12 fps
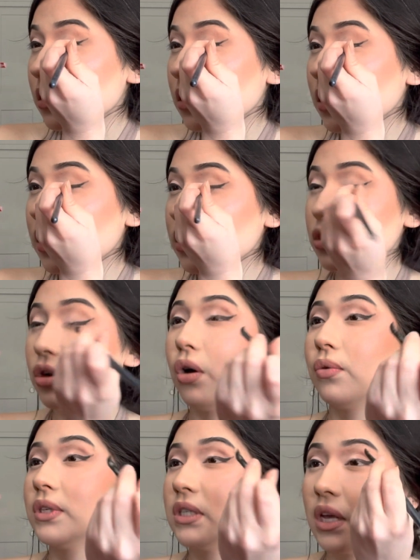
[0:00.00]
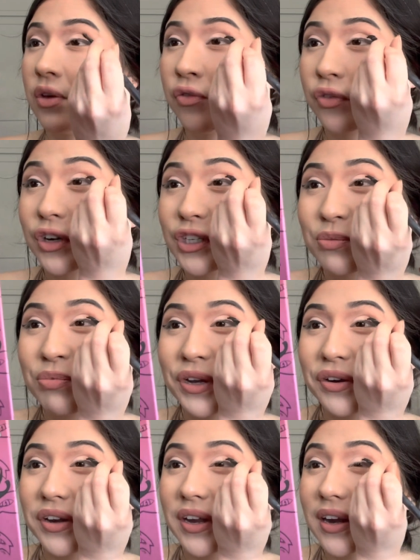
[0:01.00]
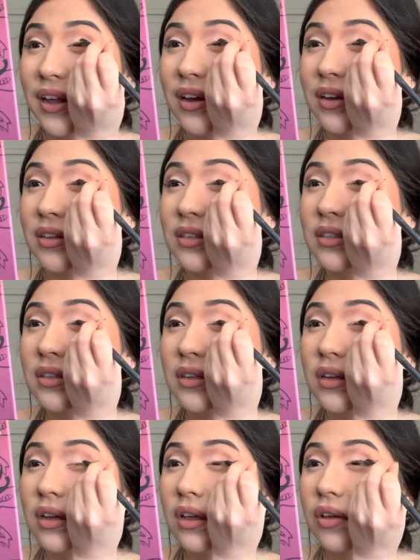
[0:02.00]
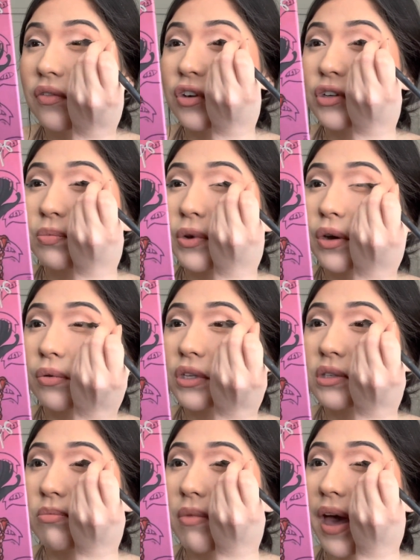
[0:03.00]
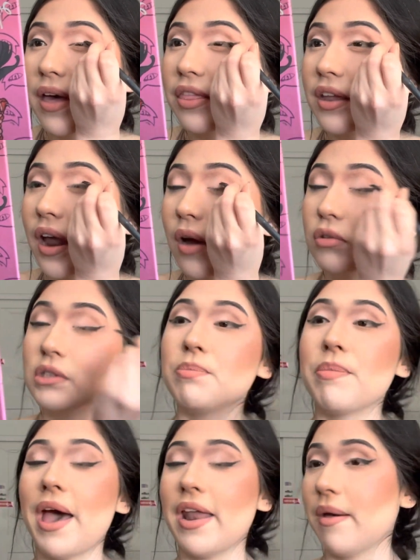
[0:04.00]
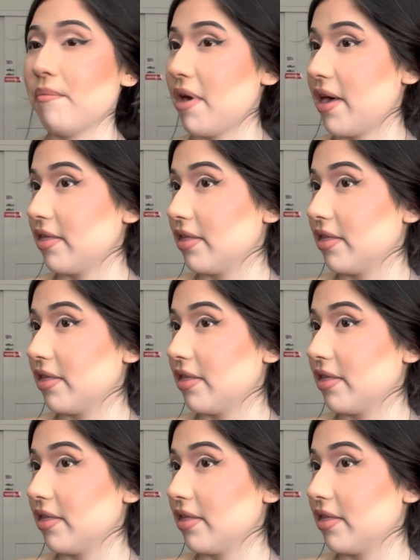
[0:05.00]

I used to always skip first period because first period was math and I was bad at math.